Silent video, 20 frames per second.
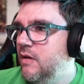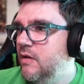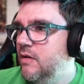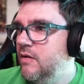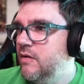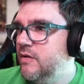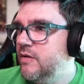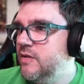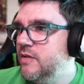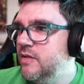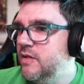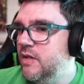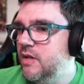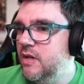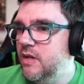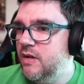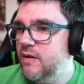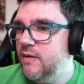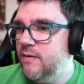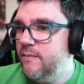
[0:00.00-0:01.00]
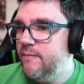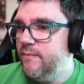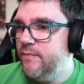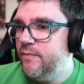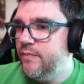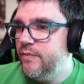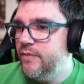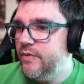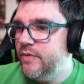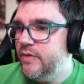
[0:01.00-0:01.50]
let's see.
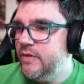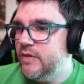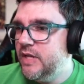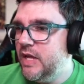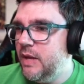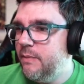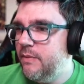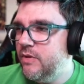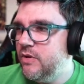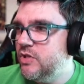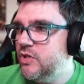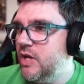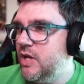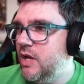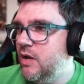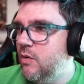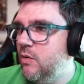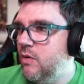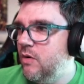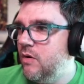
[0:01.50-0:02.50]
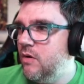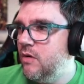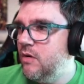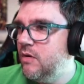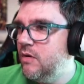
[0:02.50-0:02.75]
Tap of the shower.